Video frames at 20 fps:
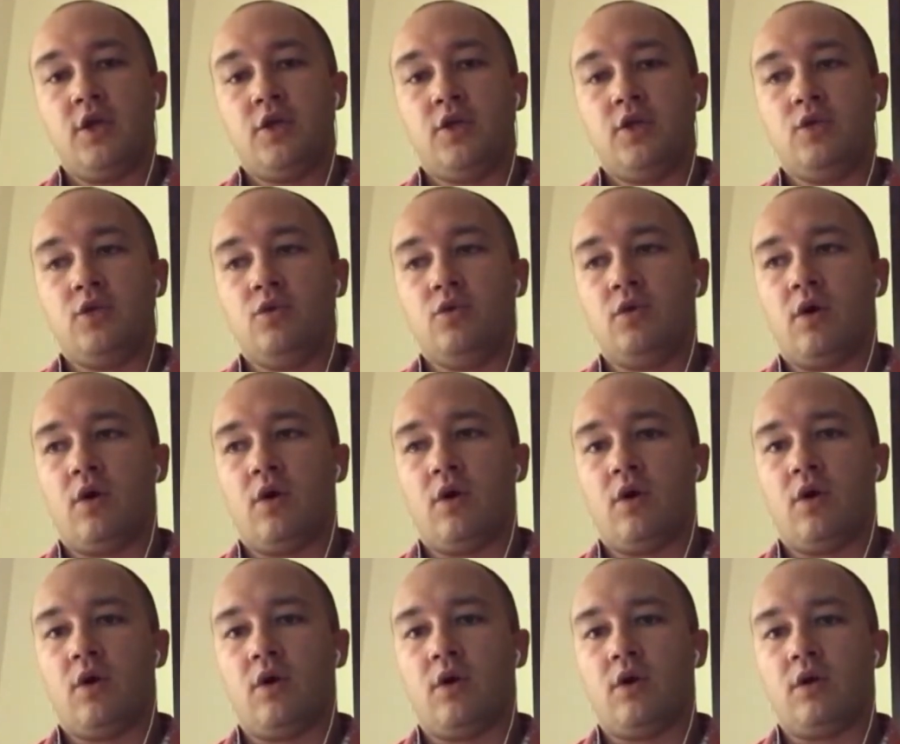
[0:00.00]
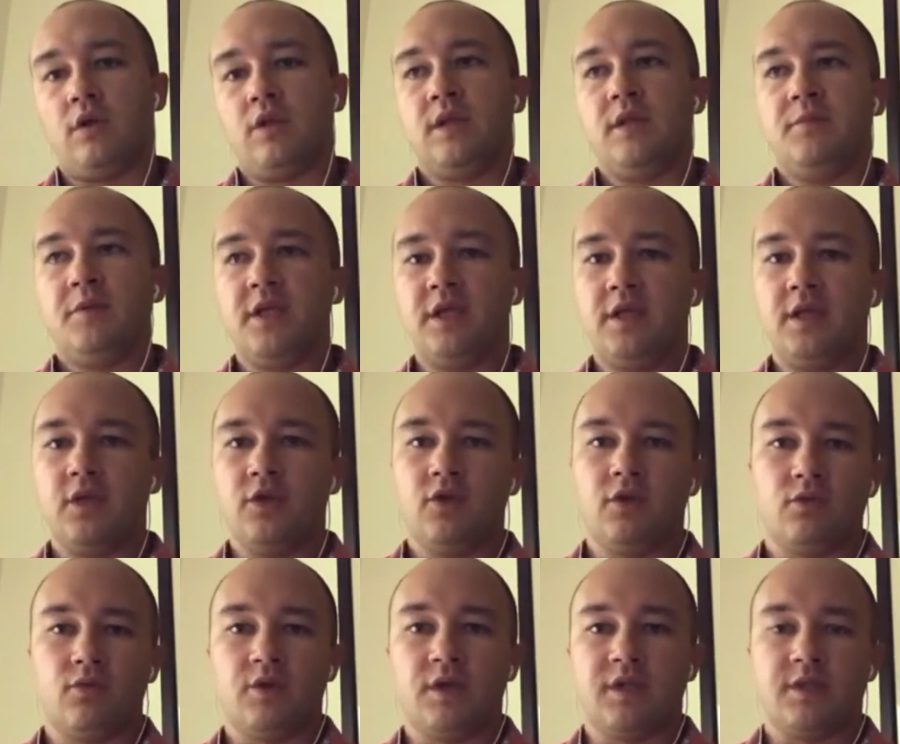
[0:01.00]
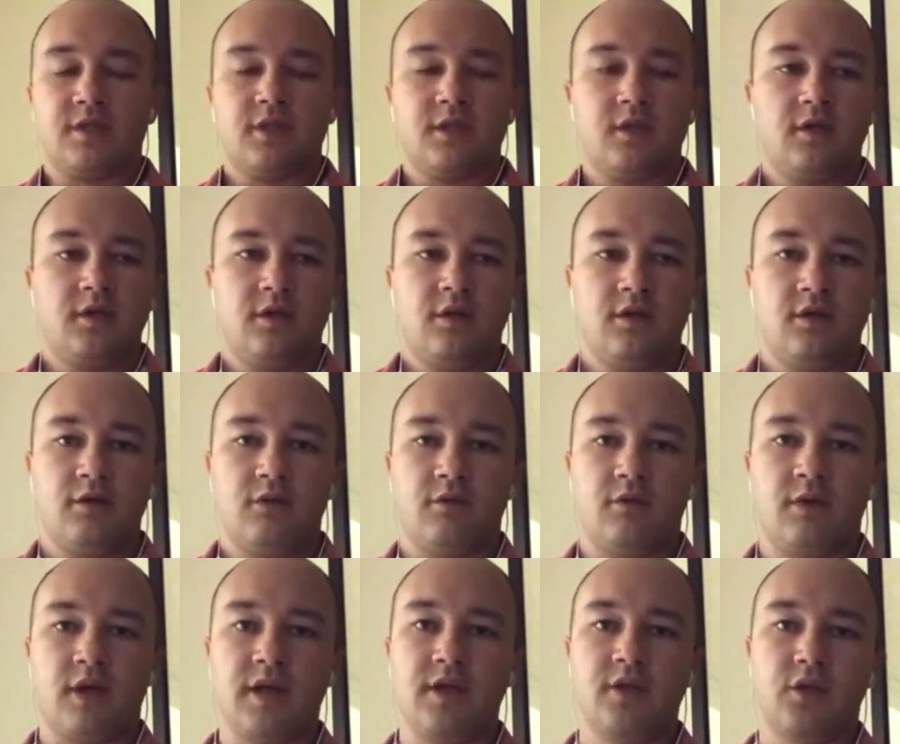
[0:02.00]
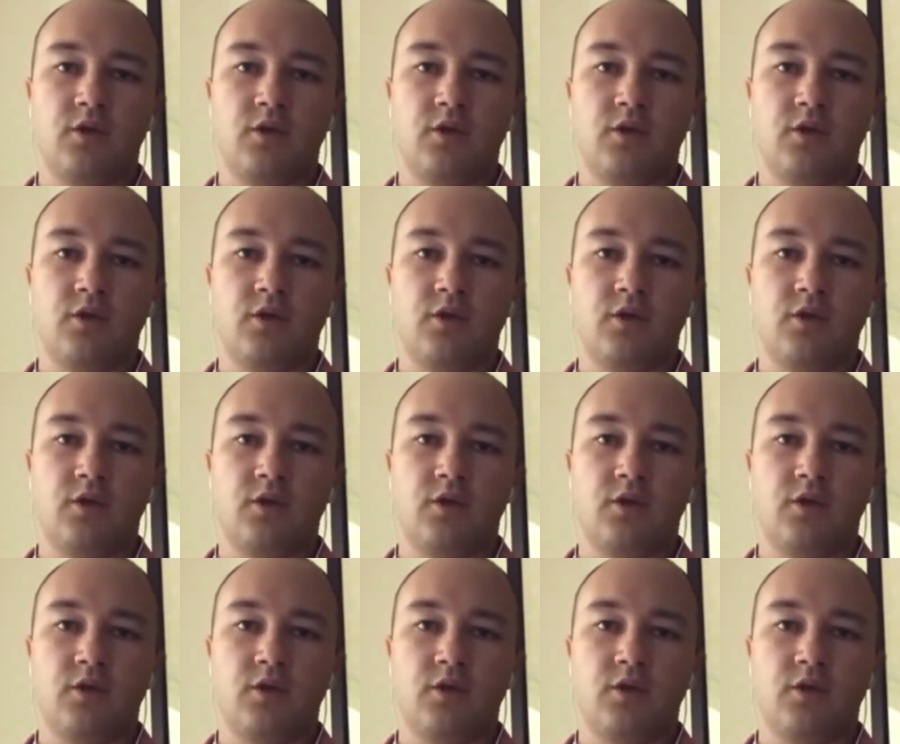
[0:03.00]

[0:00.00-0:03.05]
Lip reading: you are limiting your risk, right?